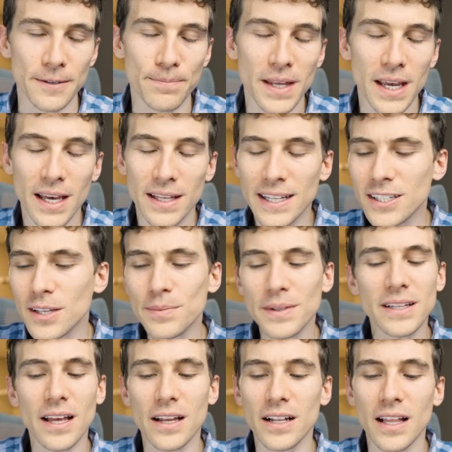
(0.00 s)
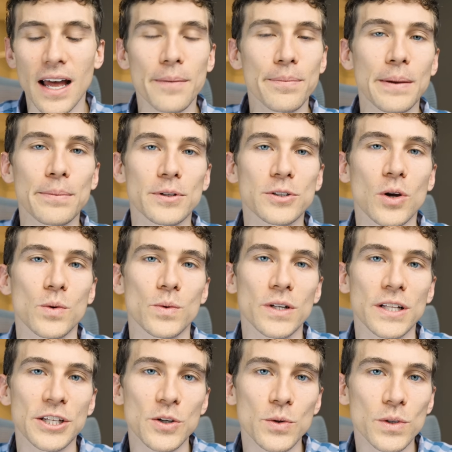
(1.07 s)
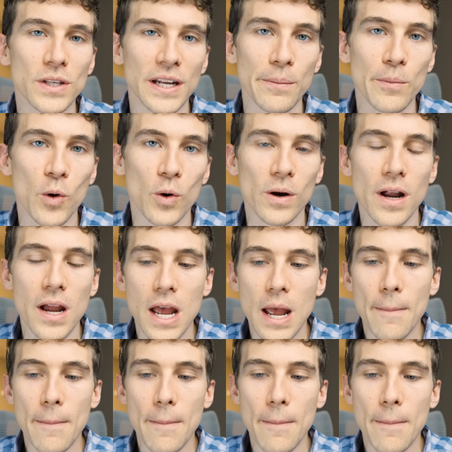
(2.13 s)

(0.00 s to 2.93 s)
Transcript: And that's something that a lot of people don't really use anymore,